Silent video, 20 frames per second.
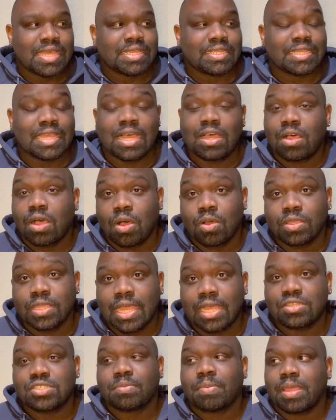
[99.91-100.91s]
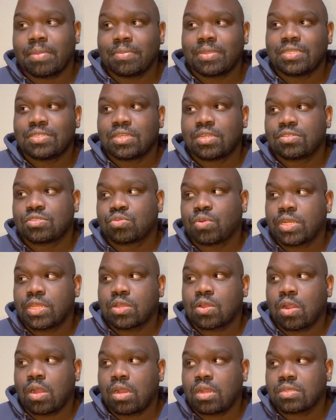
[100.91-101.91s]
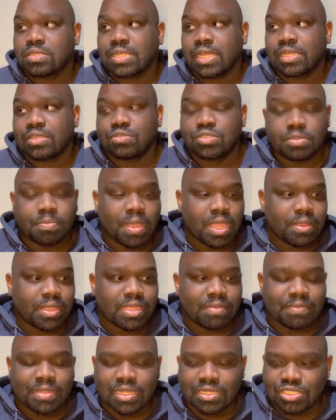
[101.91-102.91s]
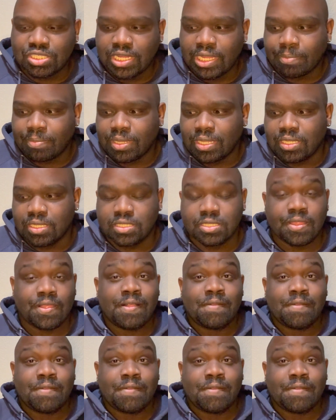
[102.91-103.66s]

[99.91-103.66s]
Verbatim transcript: y'all oh, y'all should pay me, you know, tweeted Carlos like, you should pay, give me a check because